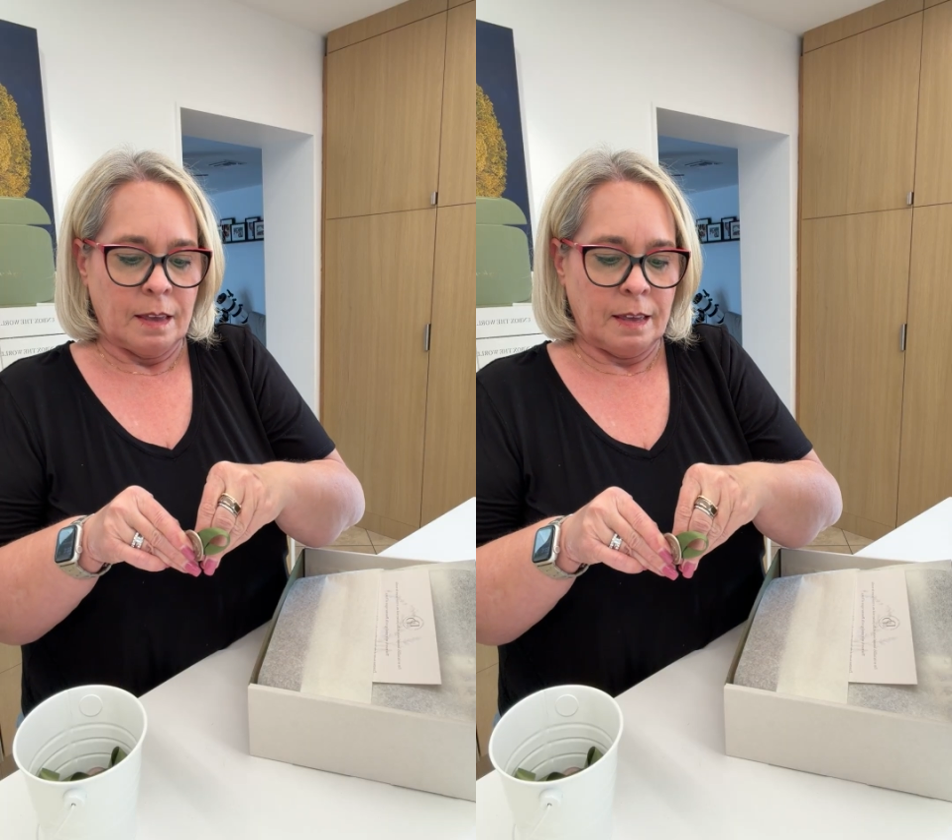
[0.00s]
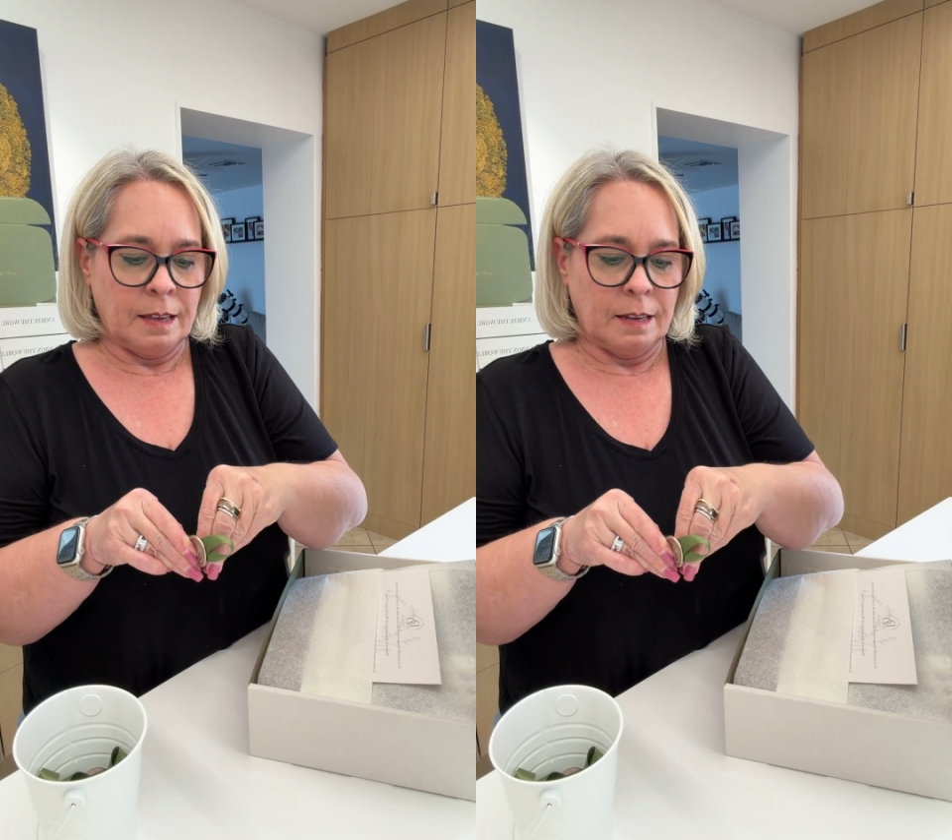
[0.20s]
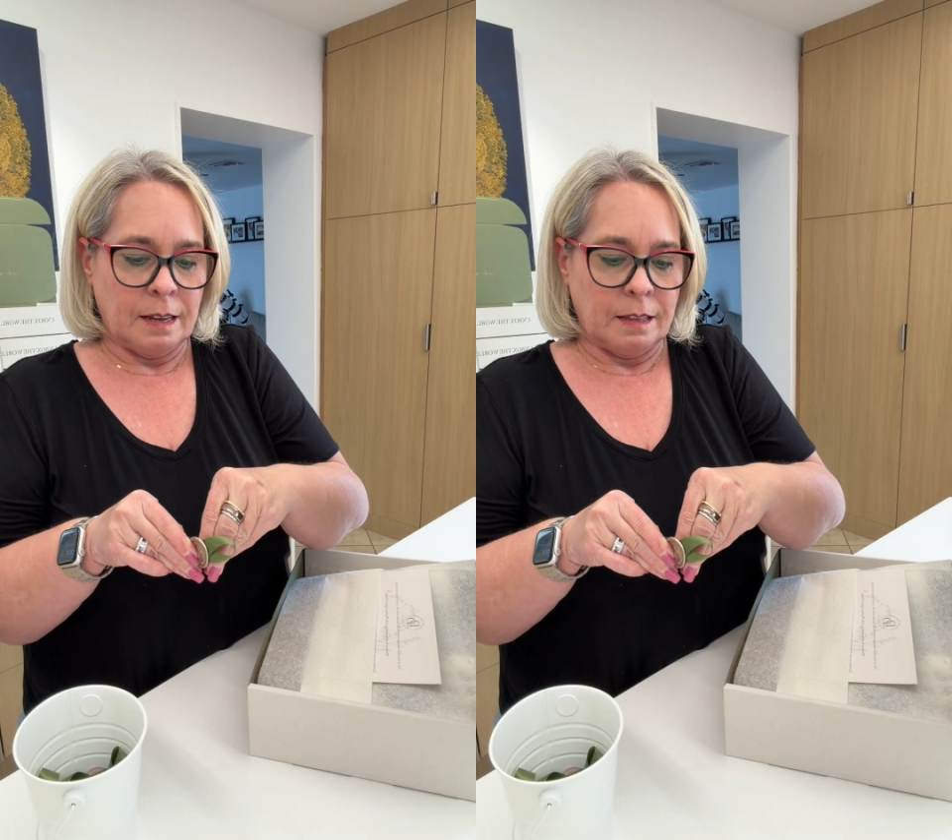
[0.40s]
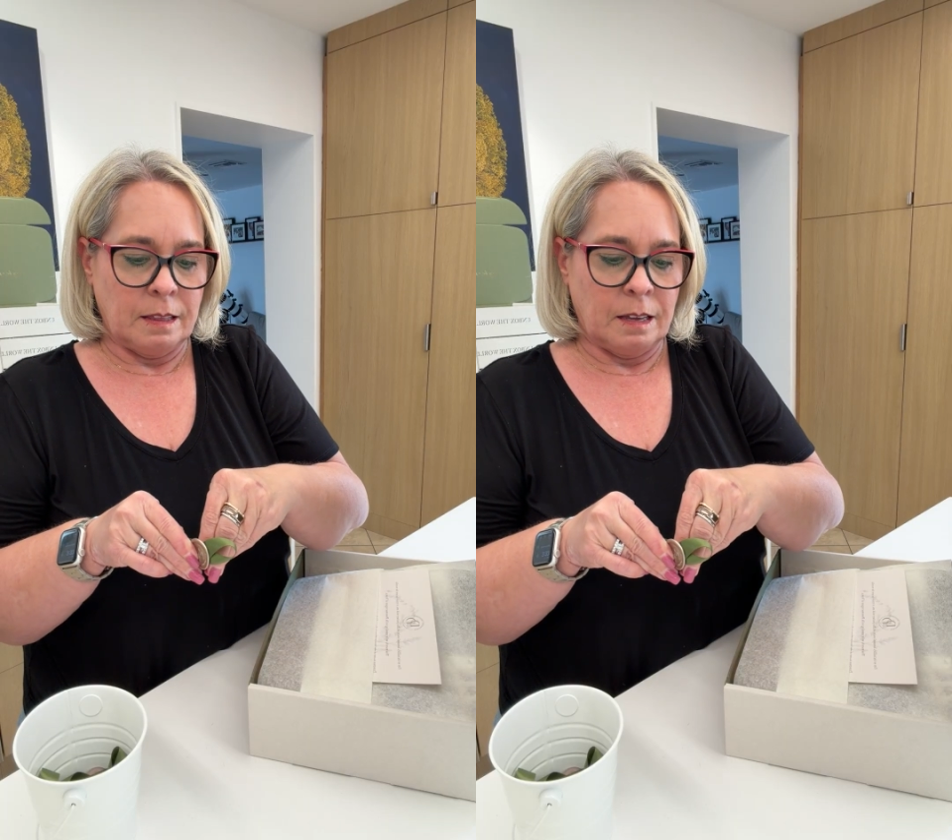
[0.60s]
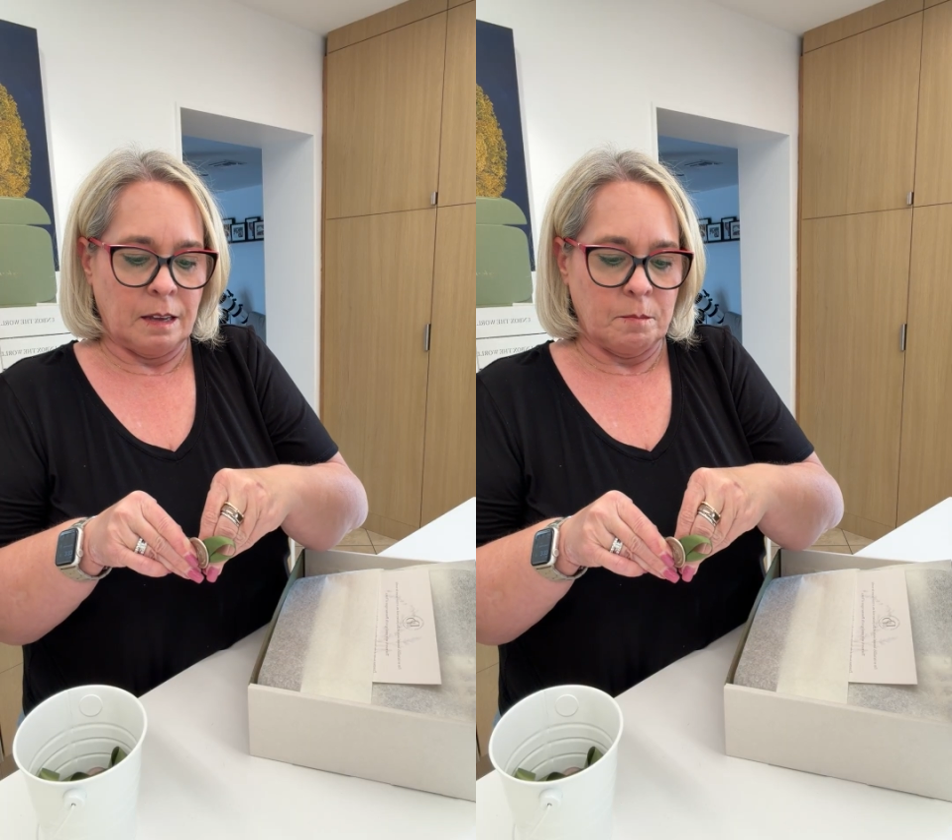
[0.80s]
And I
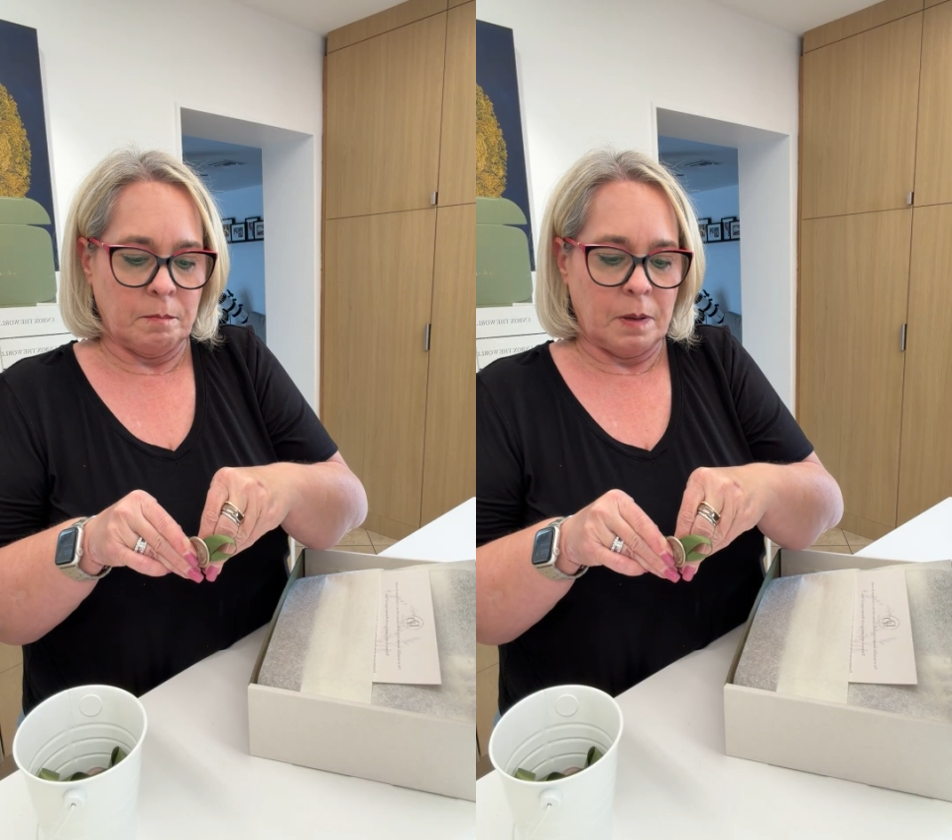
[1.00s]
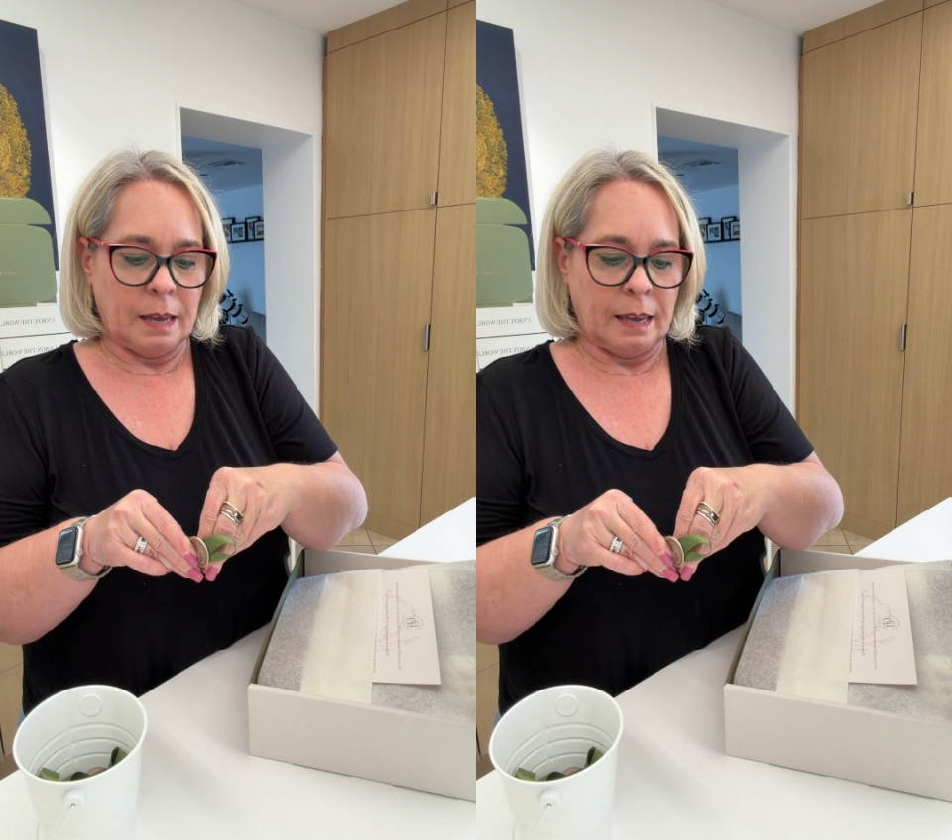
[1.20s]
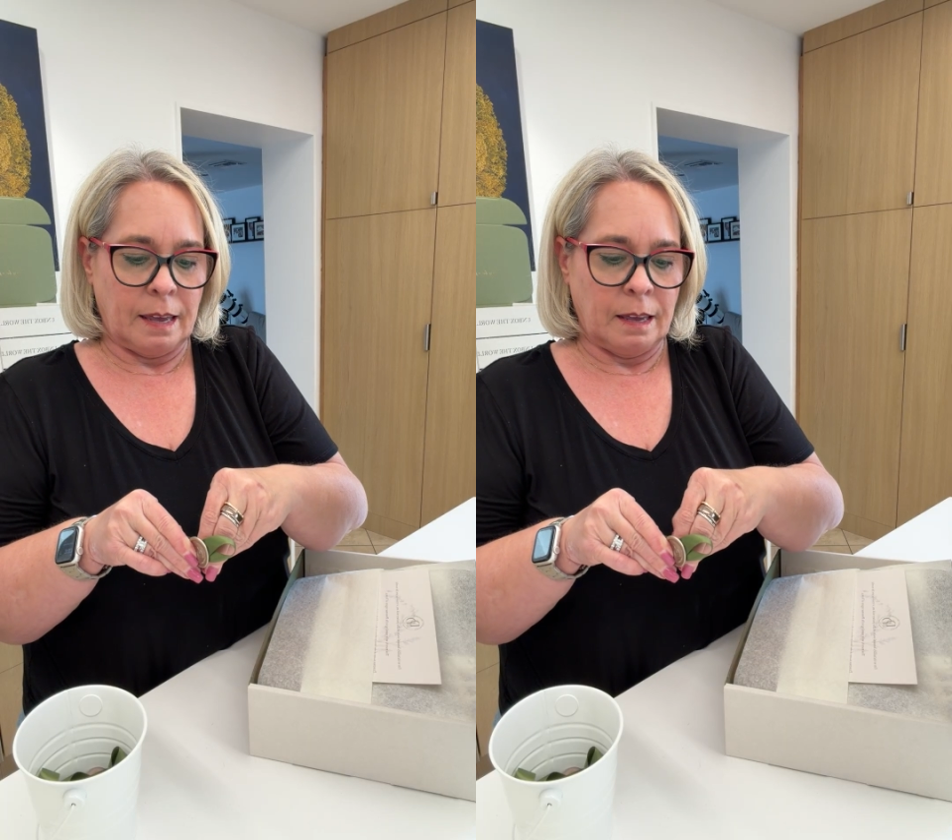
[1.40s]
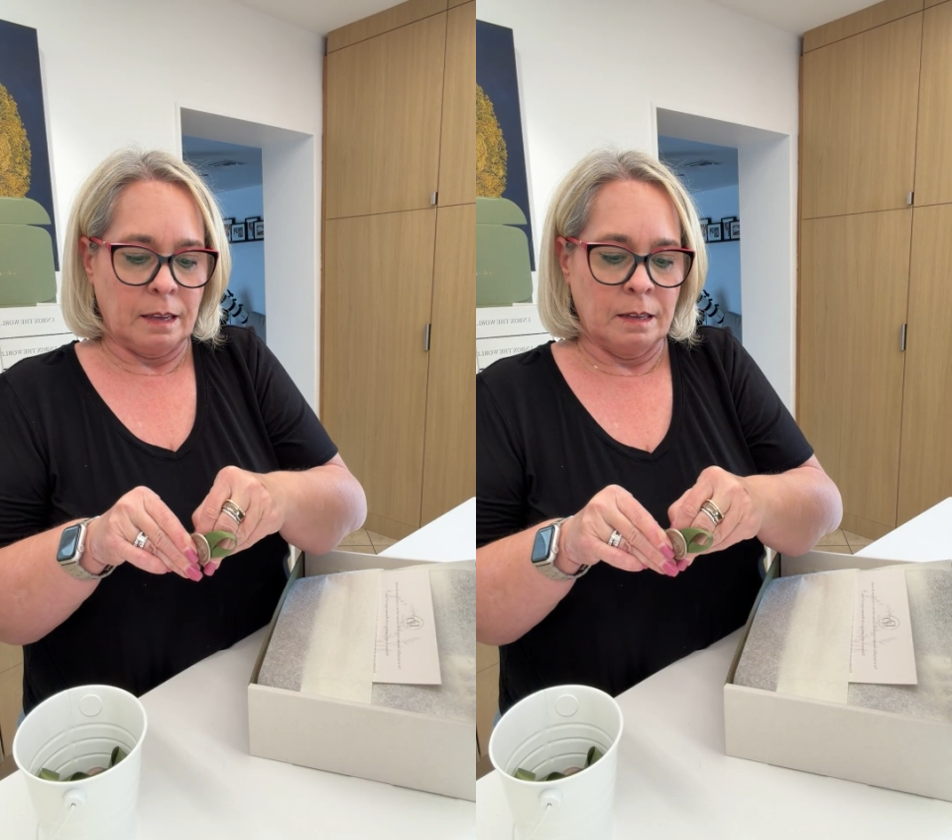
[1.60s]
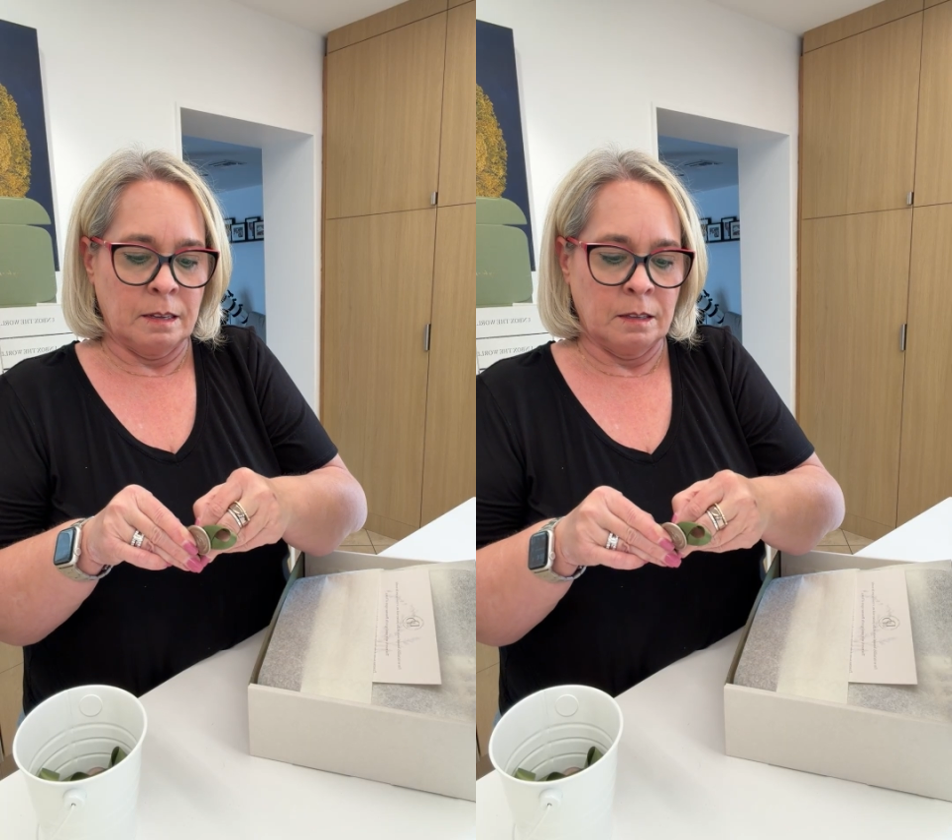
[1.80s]
think my